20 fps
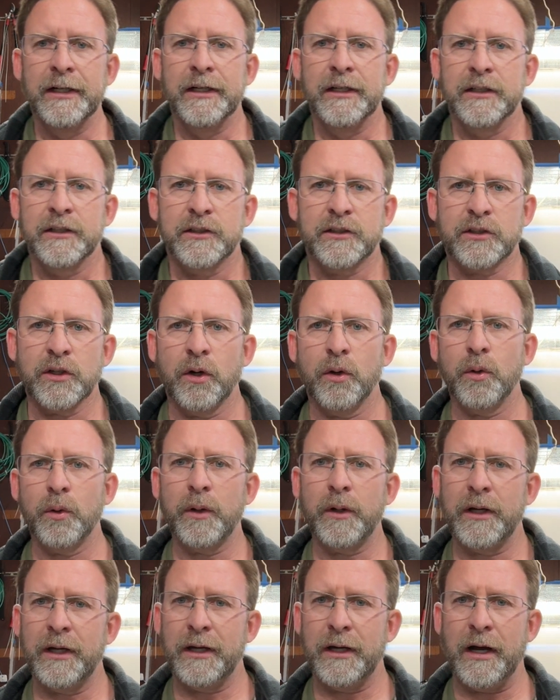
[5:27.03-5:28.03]

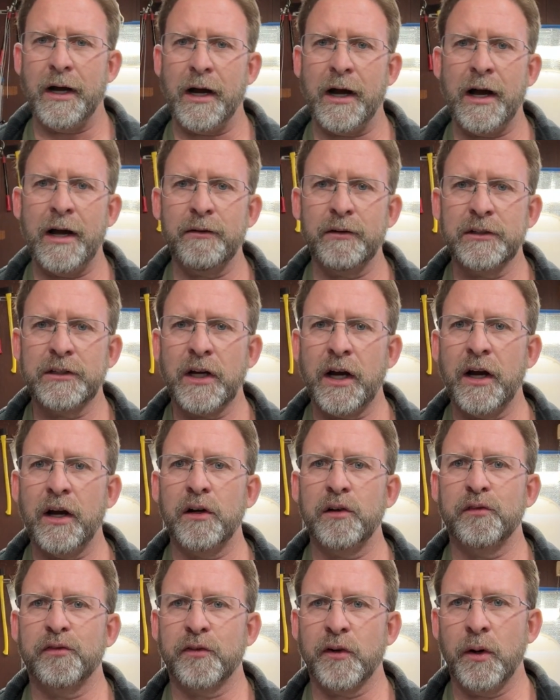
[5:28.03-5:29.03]
So I
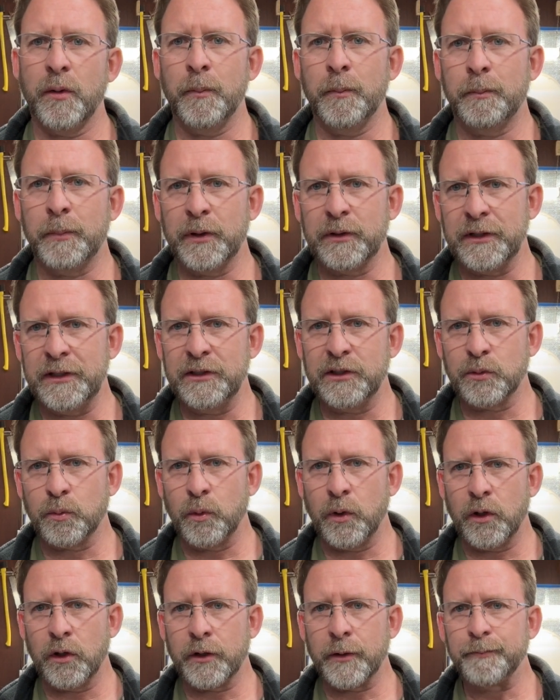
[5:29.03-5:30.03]
retired from police
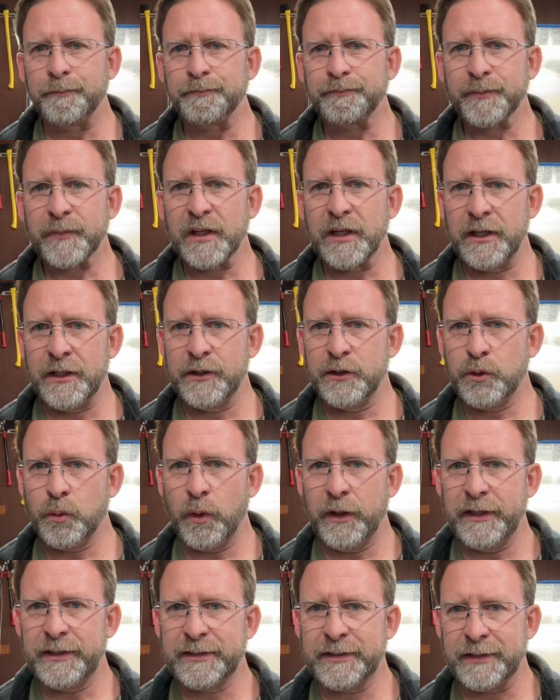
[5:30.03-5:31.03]
work in
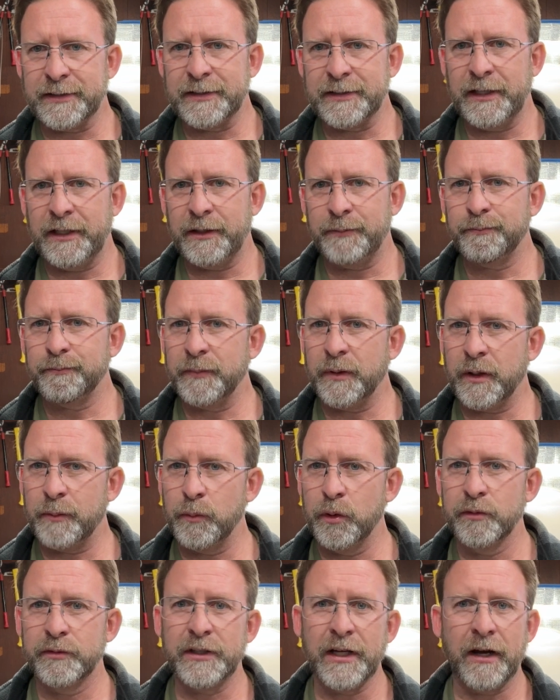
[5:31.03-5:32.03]
2016. I
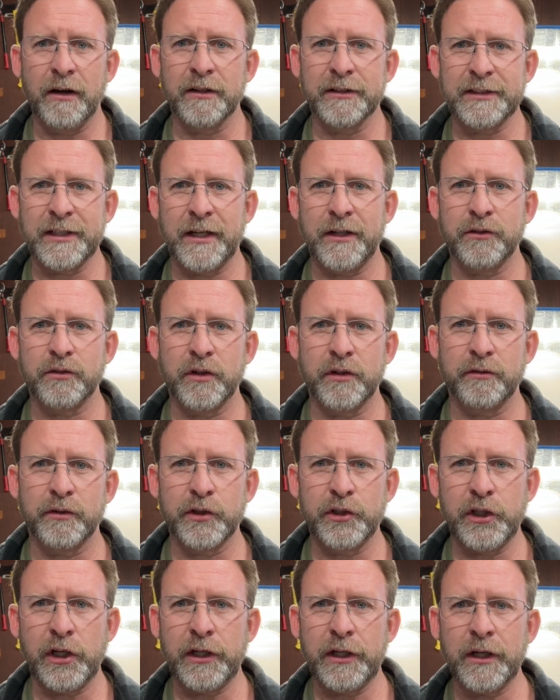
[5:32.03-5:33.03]
moved to Alexandria,
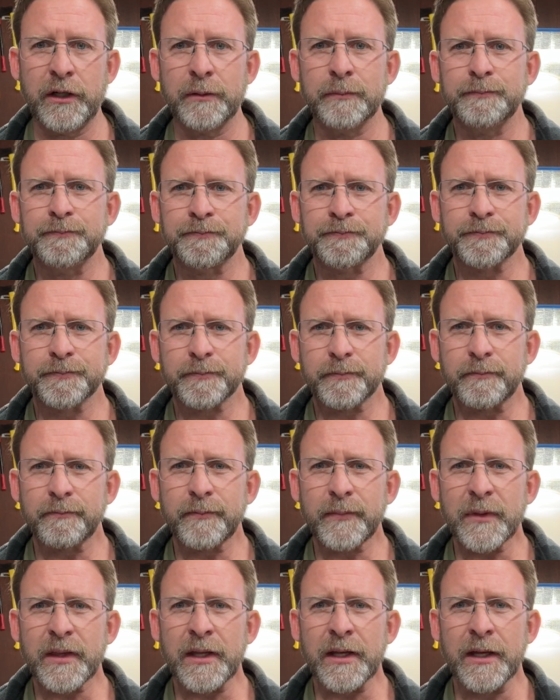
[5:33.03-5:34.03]
Virginia.
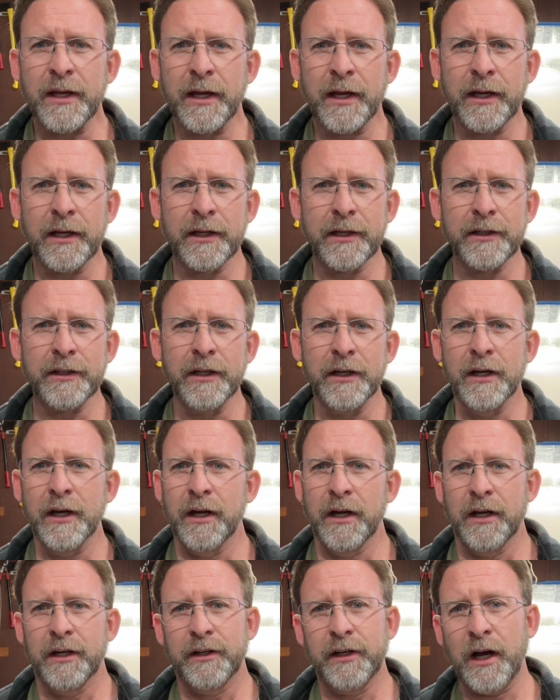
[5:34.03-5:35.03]
And
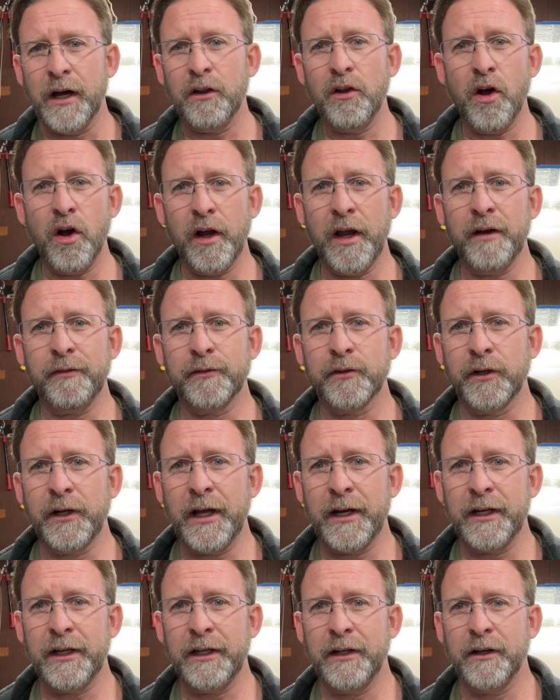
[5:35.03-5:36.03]
not long after
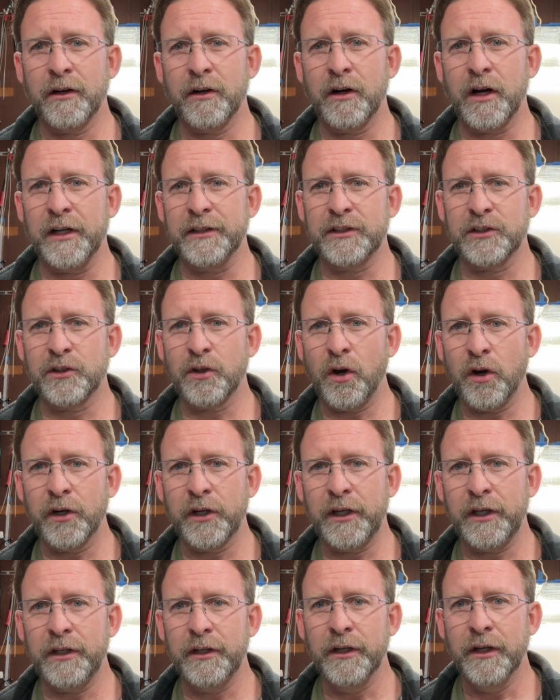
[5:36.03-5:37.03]
getting here, I
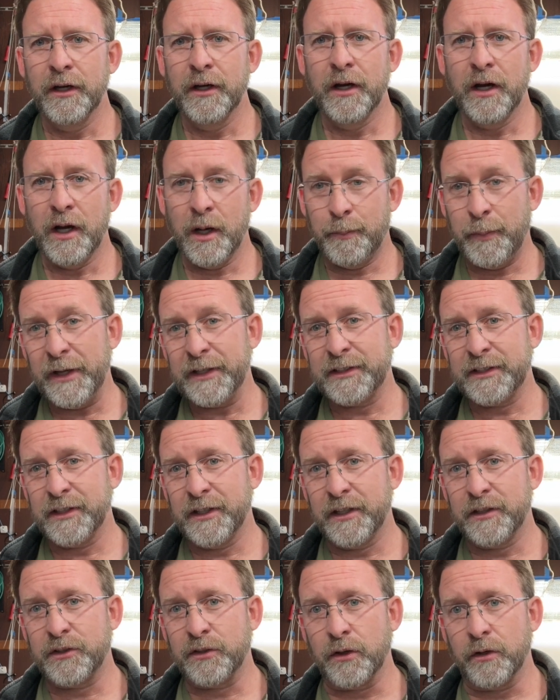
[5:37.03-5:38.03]
started a pet
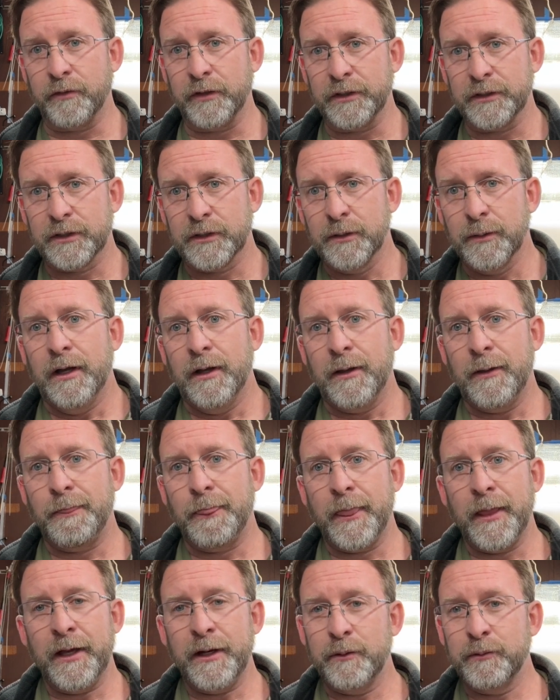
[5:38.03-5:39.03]
sitting service.
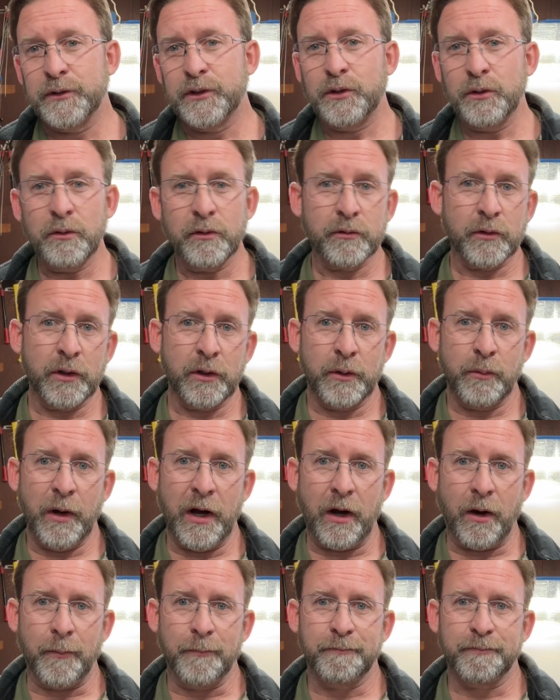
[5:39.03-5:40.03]
And it was doing really well.